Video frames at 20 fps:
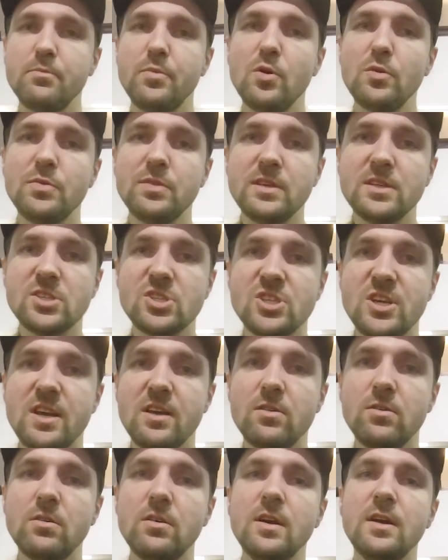both this
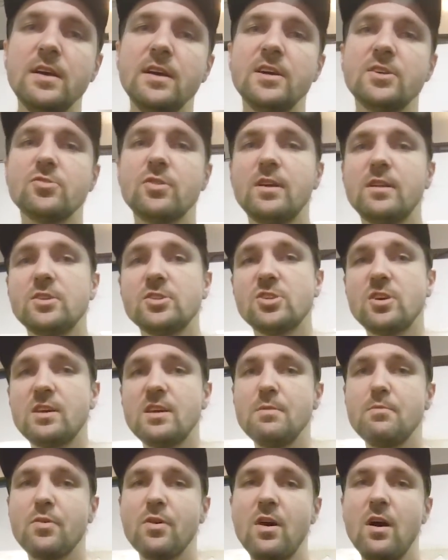channel adrenaline
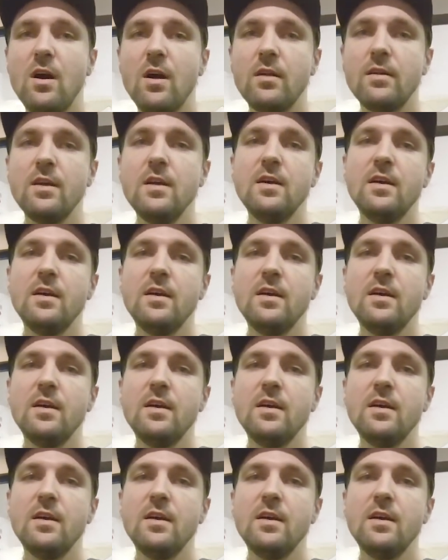junkie prod